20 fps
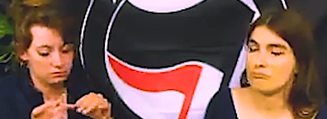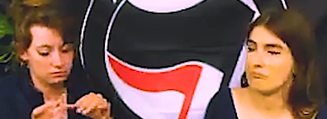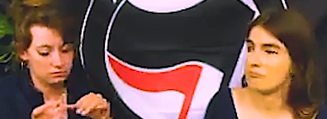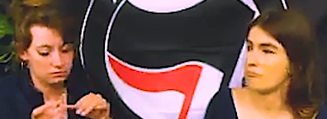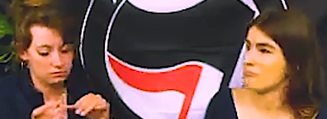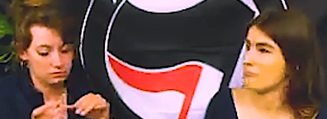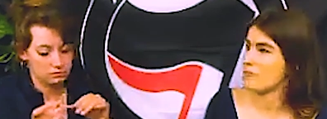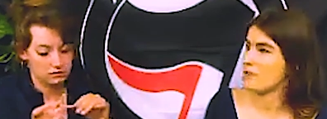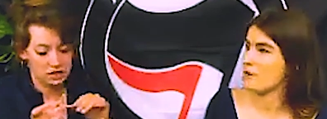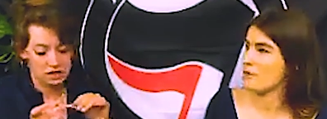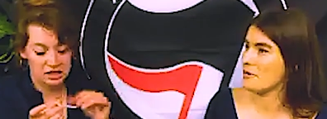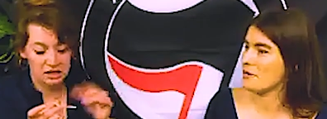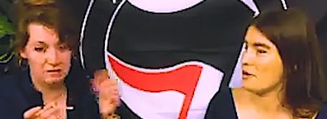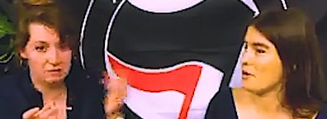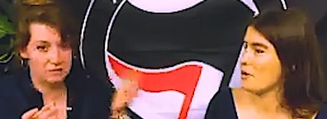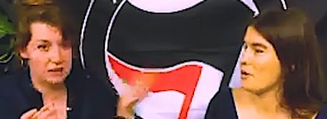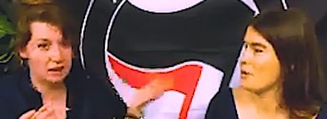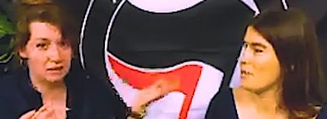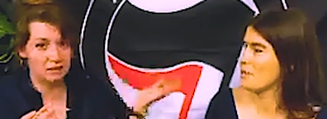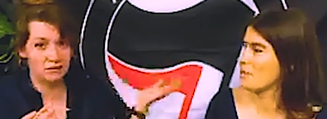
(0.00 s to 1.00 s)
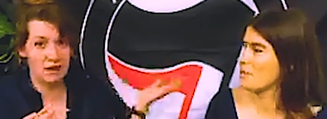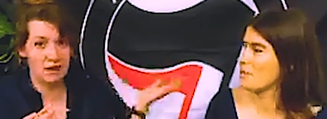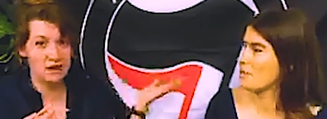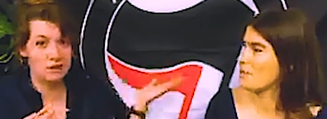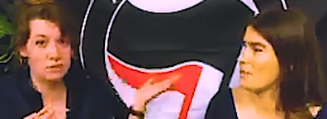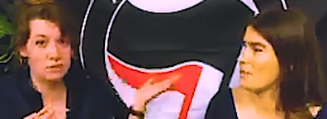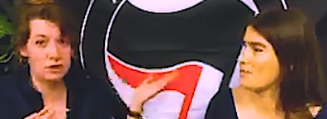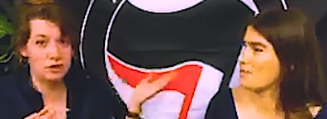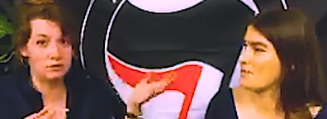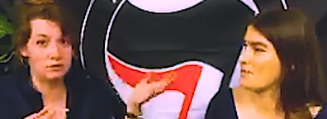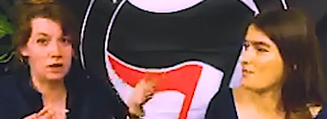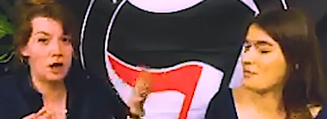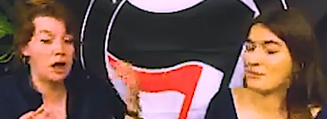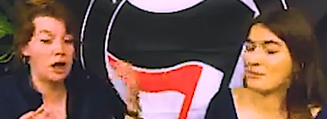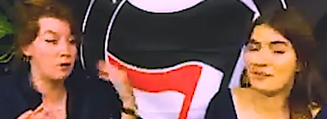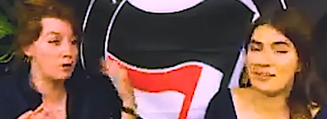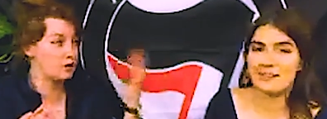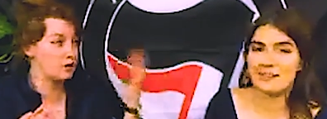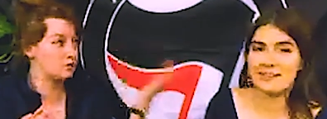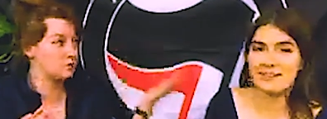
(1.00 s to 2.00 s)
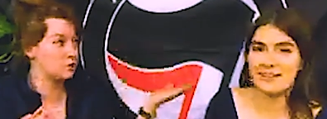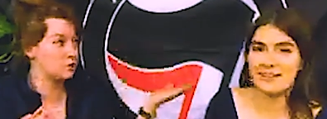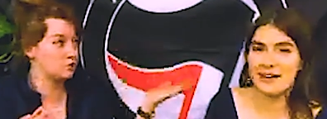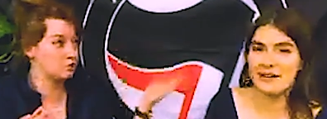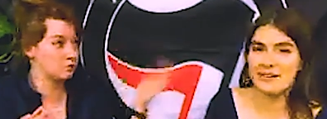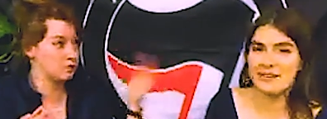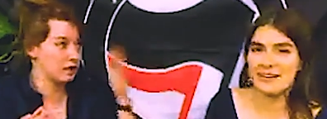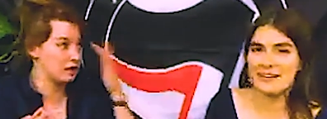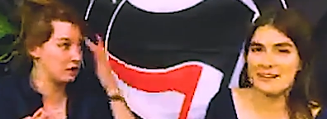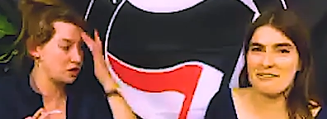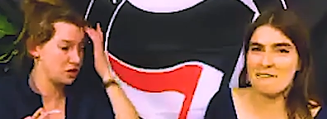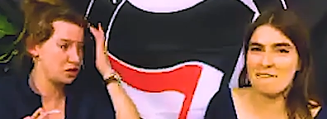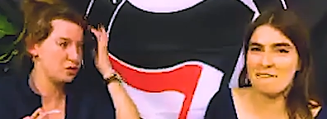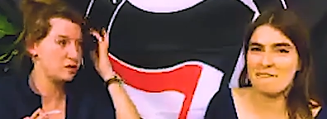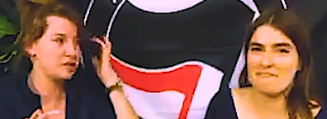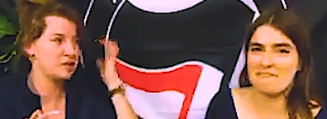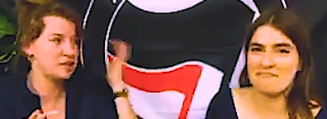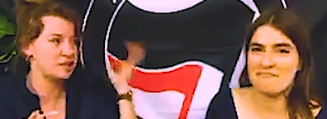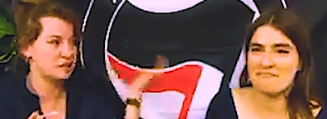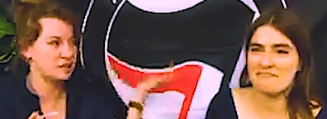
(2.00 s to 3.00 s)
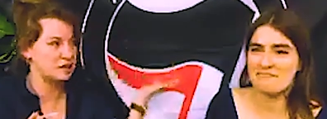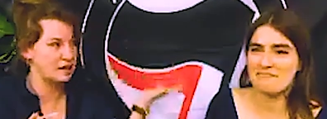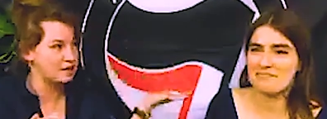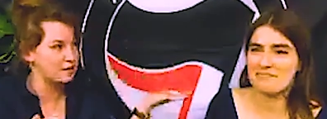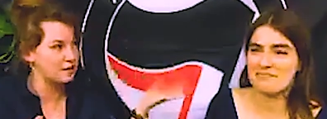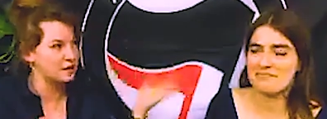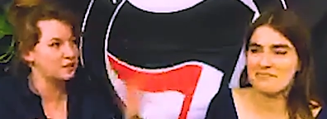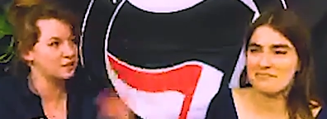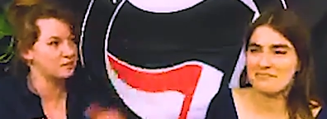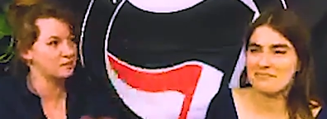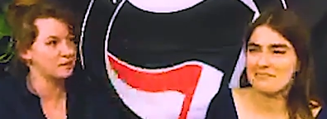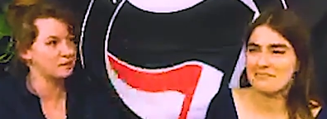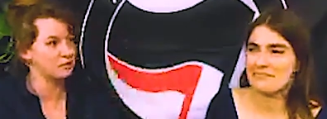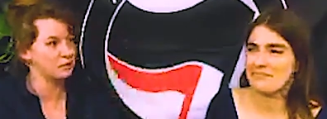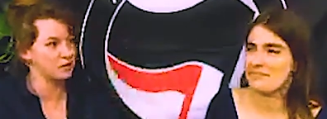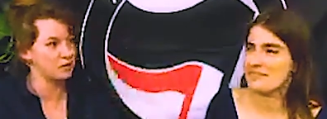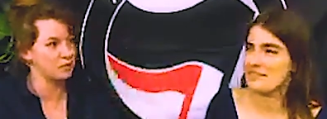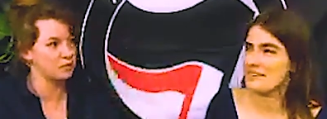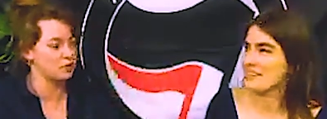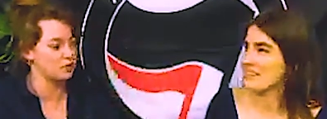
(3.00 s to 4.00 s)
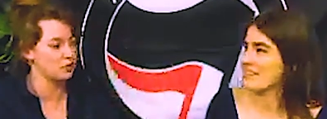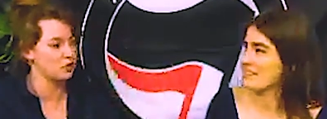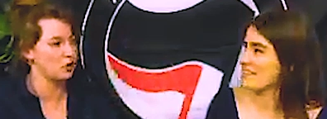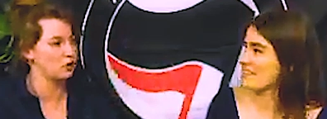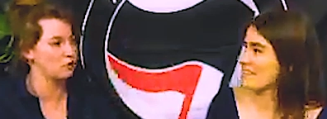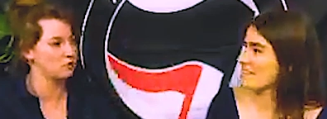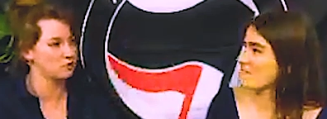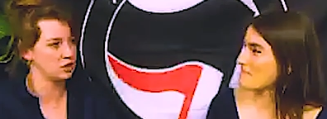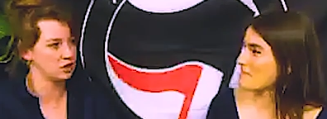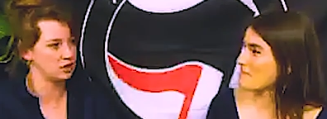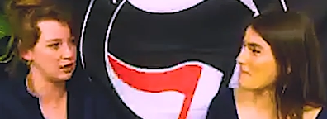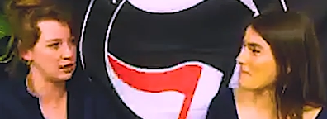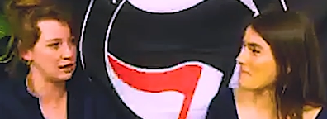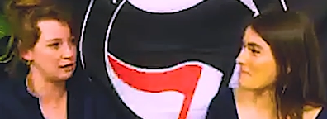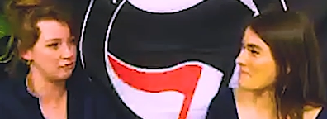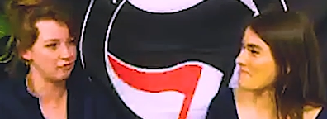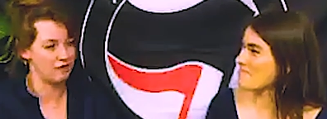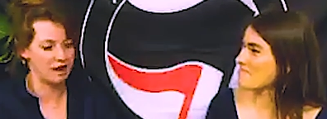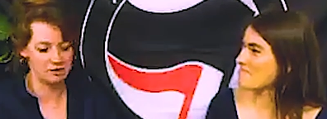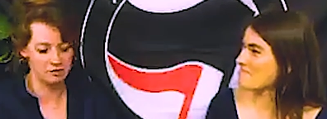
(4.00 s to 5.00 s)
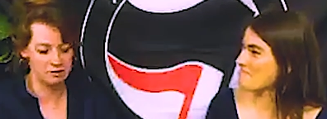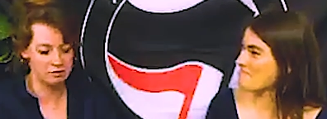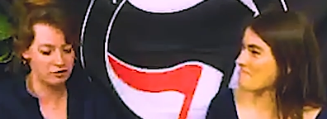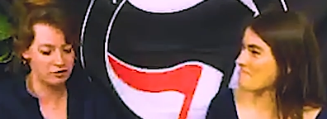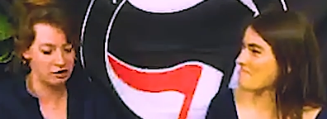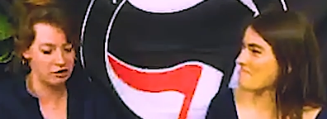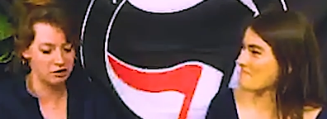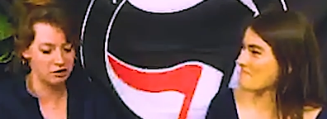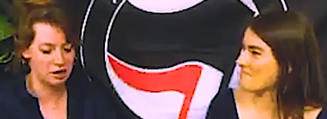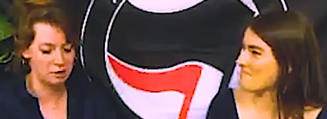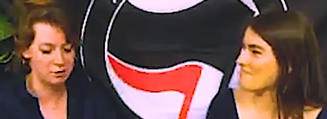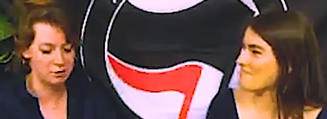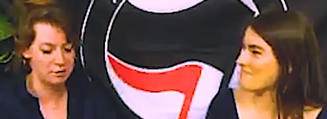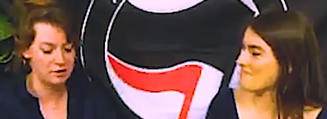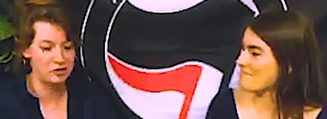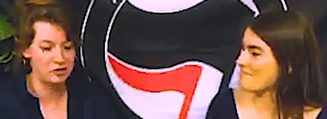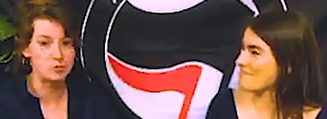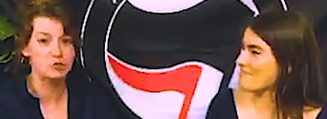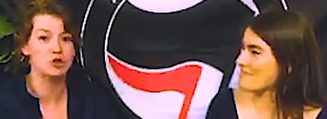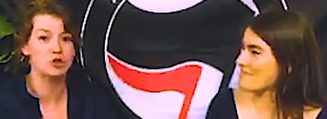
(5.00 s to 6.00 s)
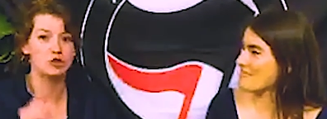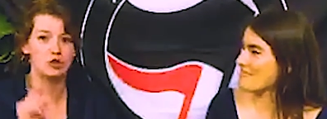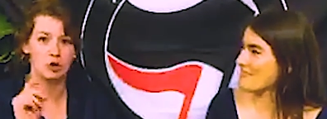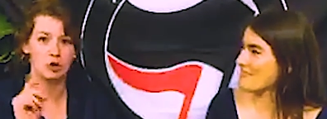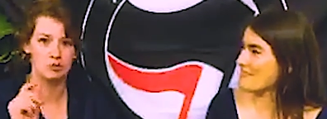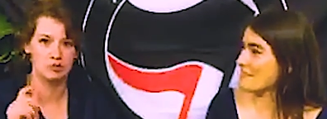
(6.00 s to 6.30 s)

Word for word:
Speaker 1: There See, that's a random one. I would, oh, she would need to say that to me because I would not just like randomly bring out a scalpel in the bedroom. Do not bring